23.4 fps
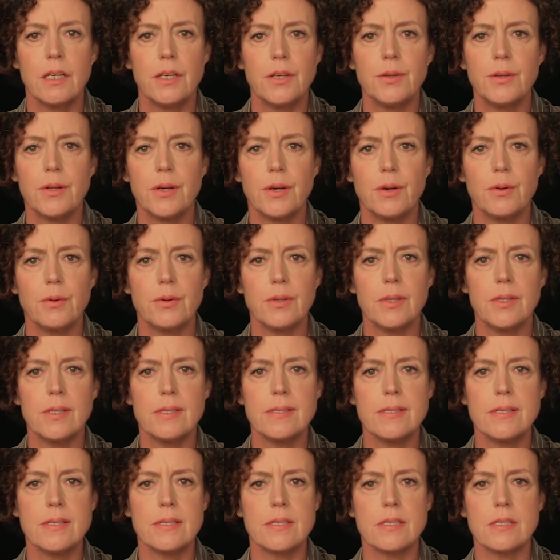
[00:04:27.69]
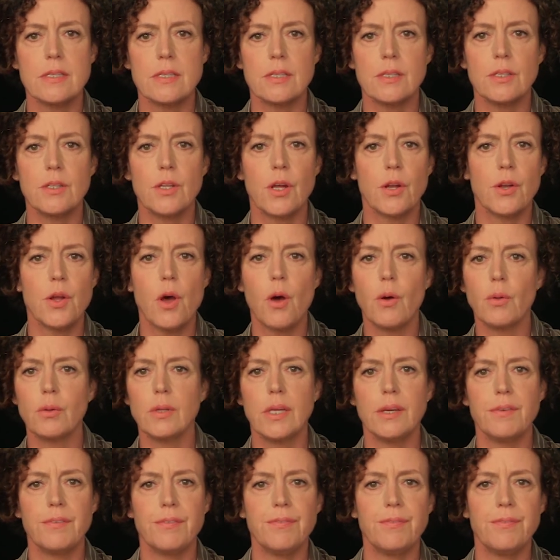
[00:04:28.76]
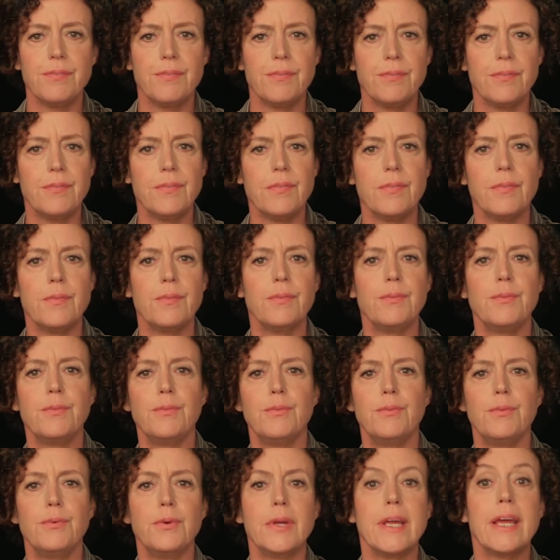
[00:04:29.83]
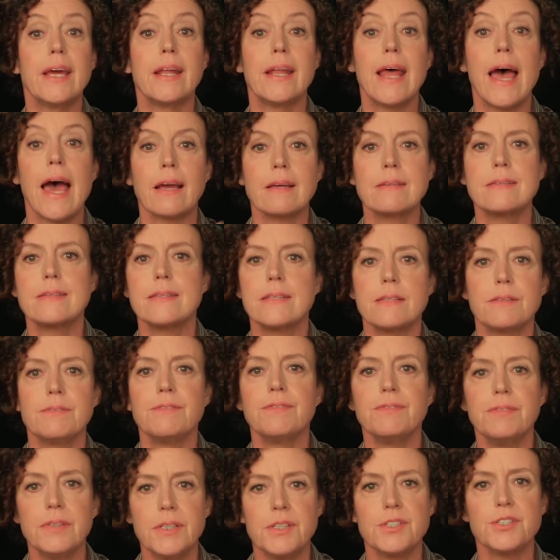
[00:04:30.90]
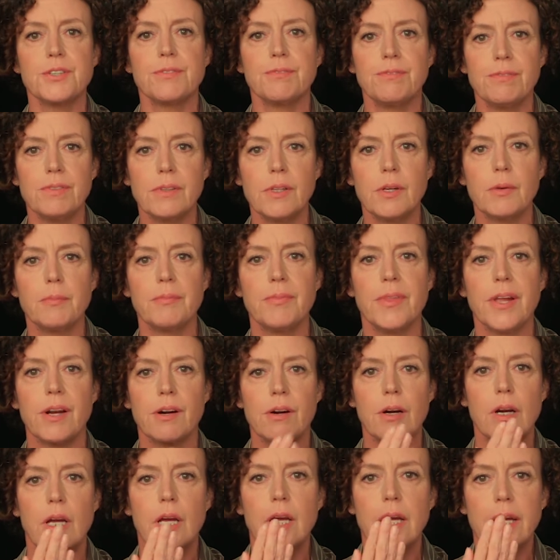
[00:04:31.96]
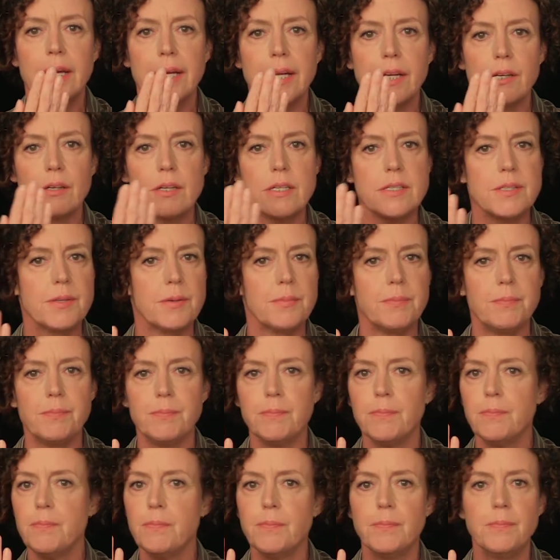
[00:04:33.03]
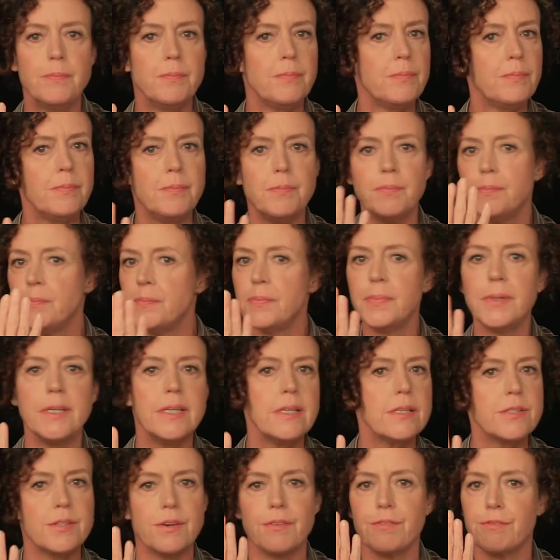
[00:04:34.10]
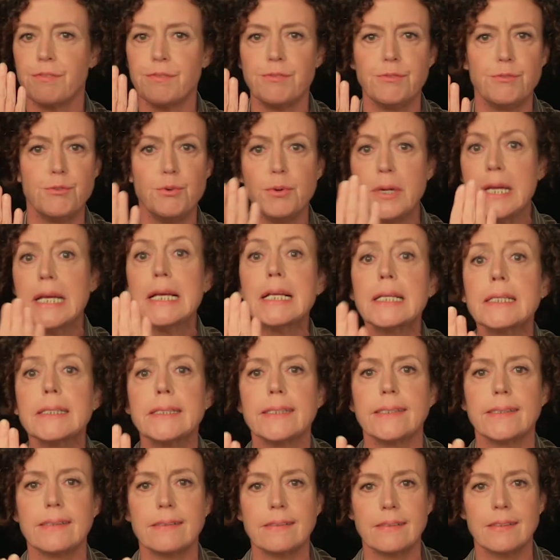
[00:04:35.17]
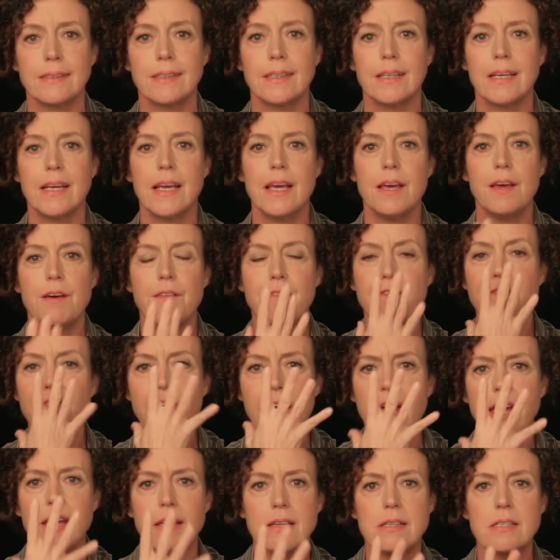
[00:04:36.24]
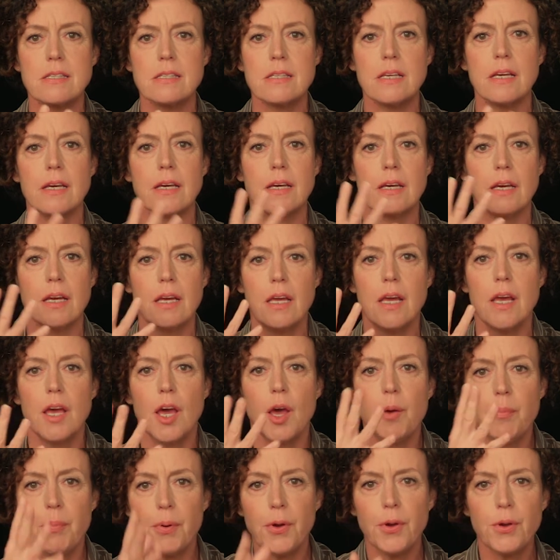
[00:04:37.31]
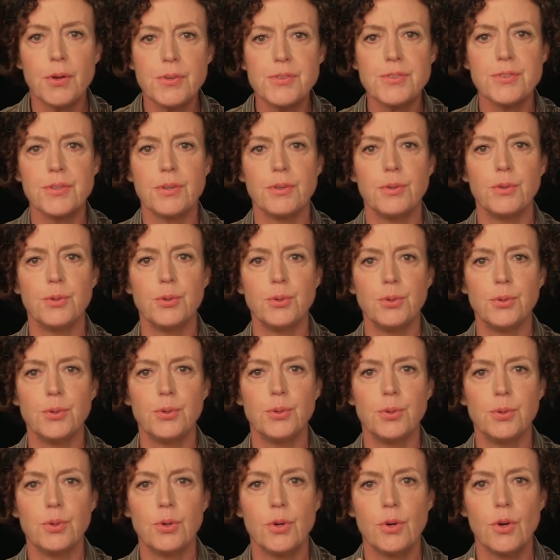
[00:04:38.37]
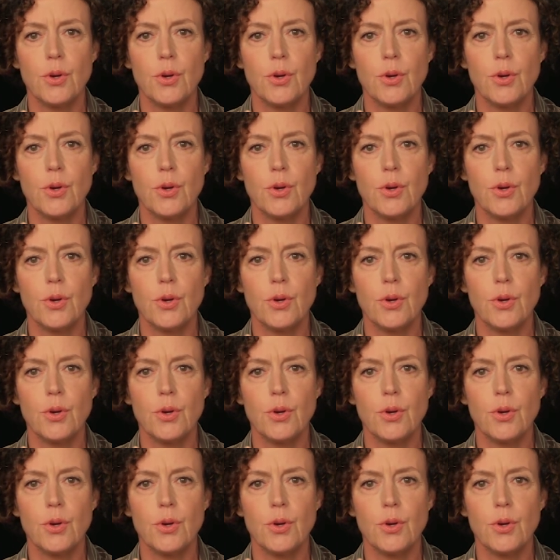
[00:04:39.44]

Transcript: You know, this is not only a reenacted feature film, here is a piece of realness, a face, a person who